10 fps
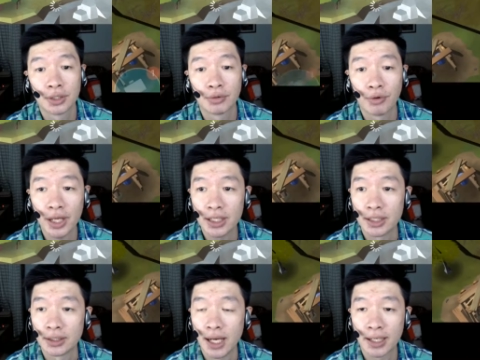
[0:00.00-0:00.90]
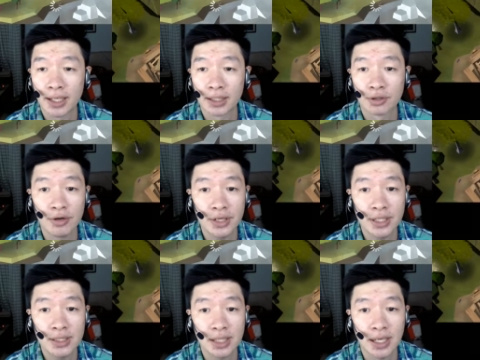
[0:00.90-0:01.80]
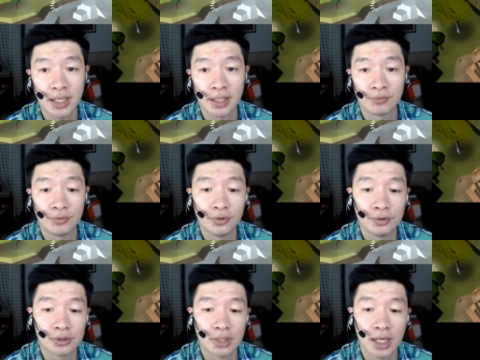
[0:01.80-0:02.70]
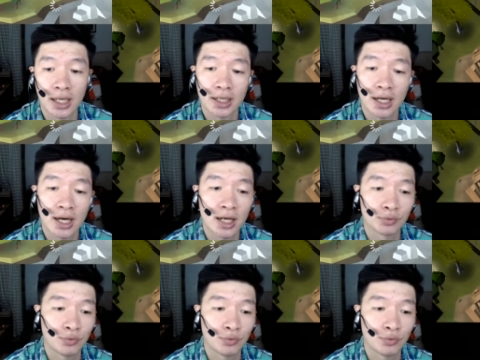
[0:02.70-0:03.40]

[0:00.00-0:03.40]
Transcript: Great. I got coins. I got woods. I got